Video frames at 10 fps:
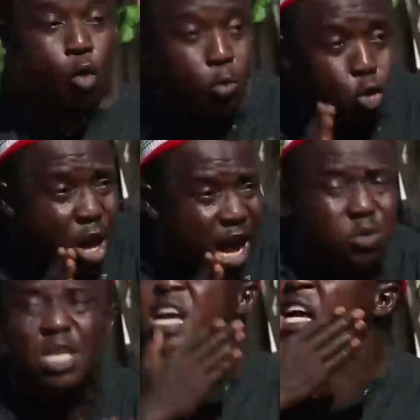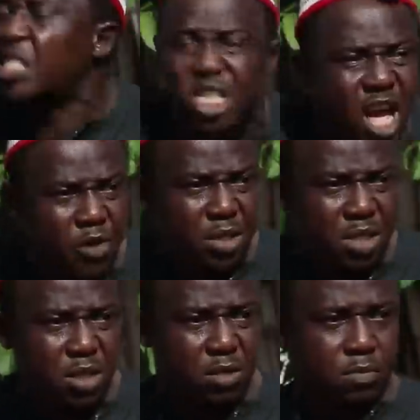I will come to your house and steal
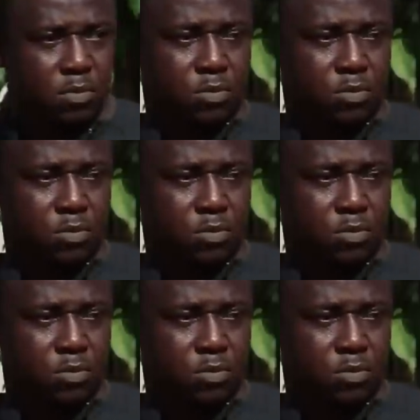everything.